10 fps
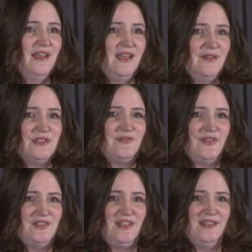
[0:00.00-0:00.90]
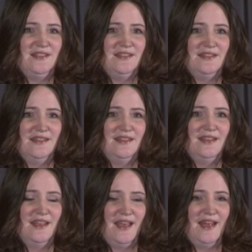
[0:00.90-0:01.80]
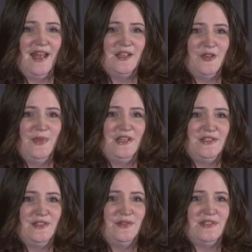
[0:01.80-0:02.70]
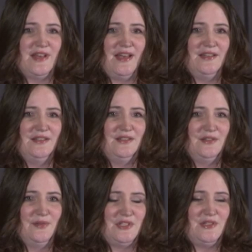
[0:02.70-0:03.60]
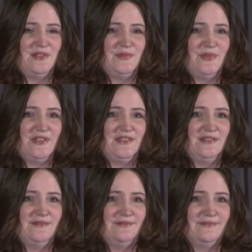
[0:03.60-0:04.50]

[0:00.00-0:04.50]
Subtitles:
He was 15 and had committed suicide while she was in prison.